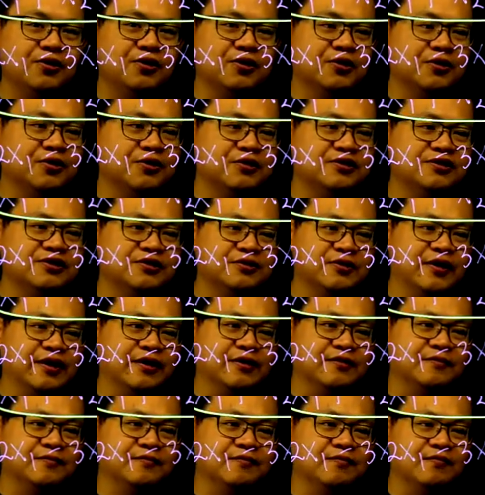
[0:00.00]

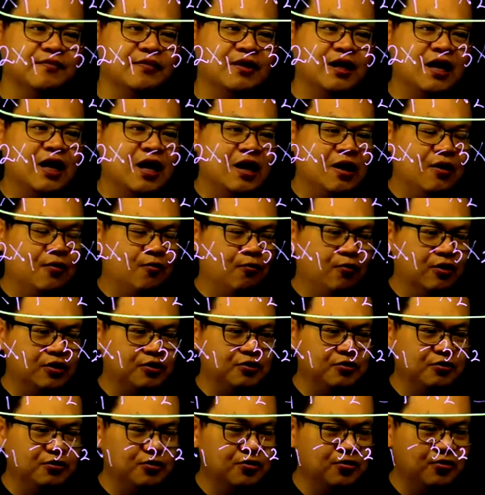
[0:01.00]
constraint. What
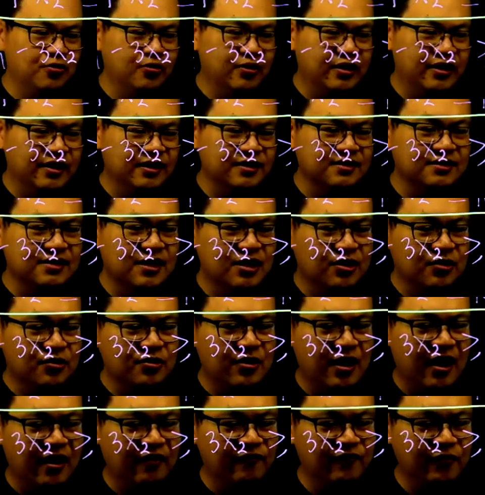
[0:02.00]
you do is
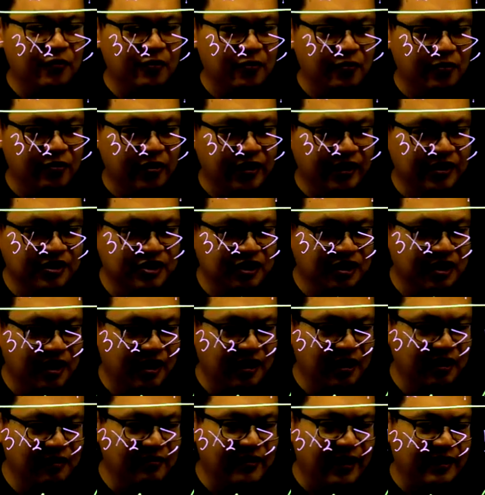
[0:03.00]
you have your
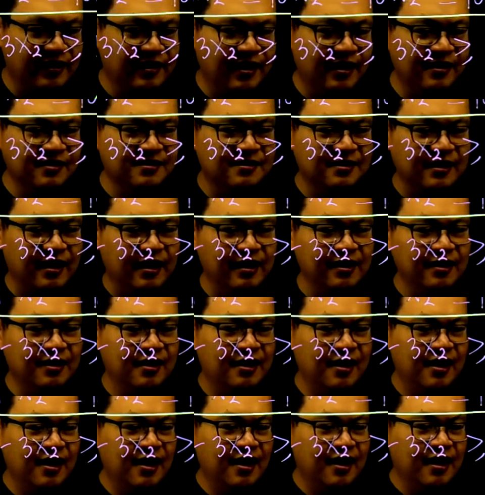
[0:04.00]
original right-hand side
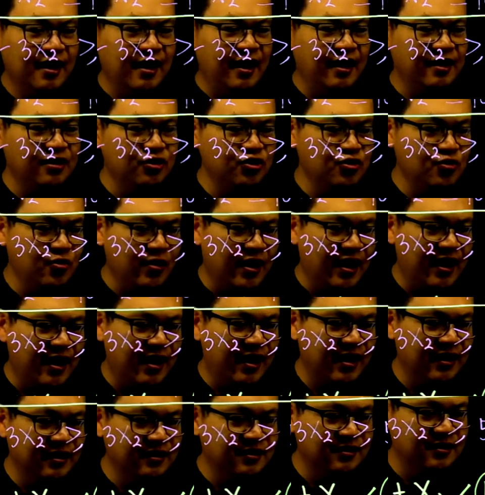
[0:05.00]
and you
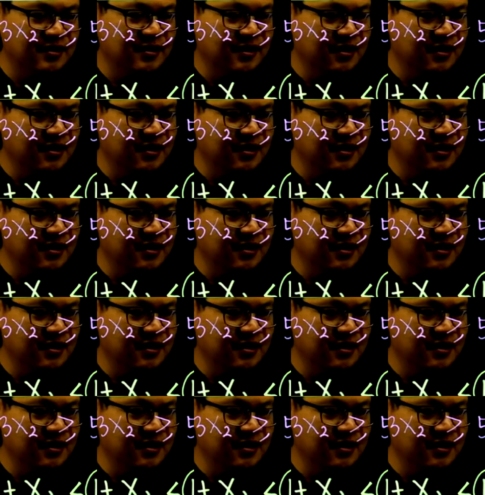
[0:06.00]
add